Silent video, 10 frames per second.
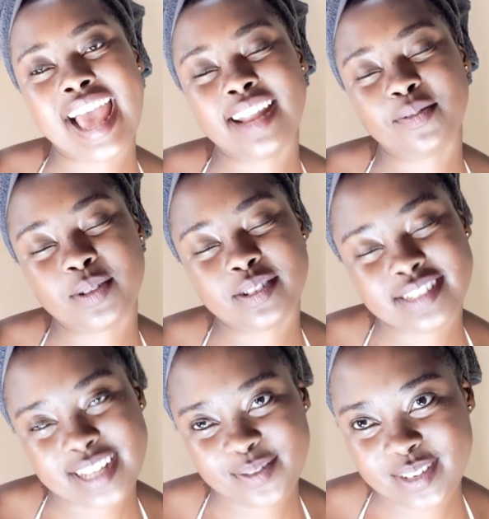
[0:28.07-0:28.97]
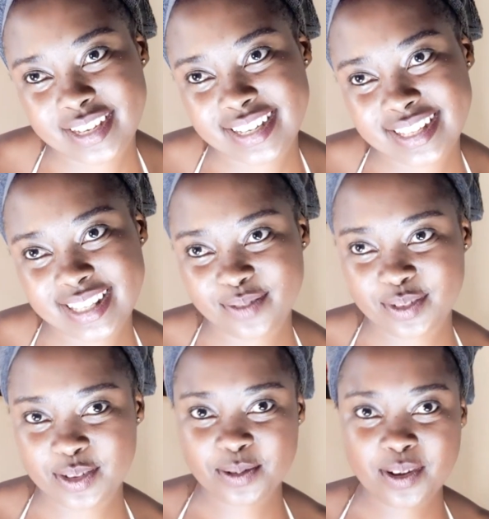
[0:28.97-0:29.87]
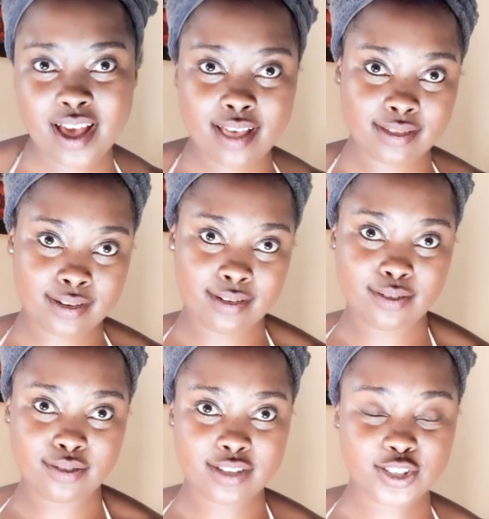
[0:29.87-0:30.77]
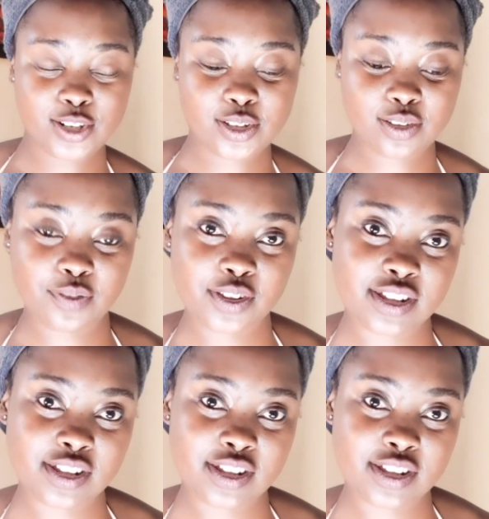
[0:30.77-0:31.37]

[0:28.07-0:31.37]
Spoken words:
and will definitely give you the glow that you're looking for,